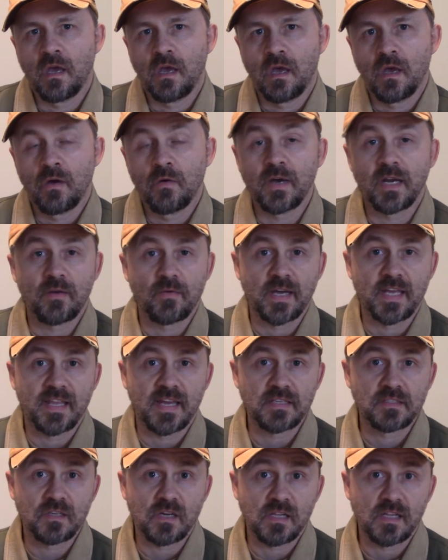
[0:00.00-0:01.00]
Well, anyway,
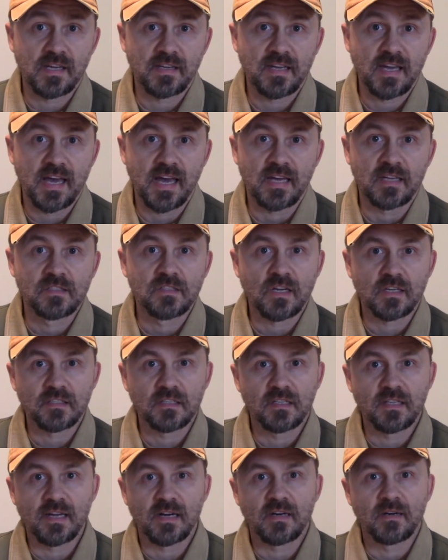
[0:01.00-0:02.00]
that's all I got. Talk
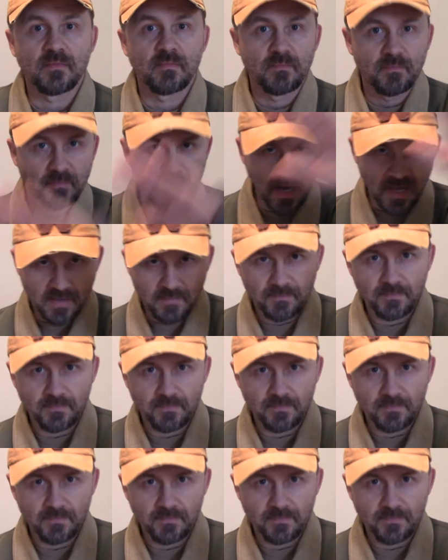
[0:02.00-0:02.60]
to you later. Bye.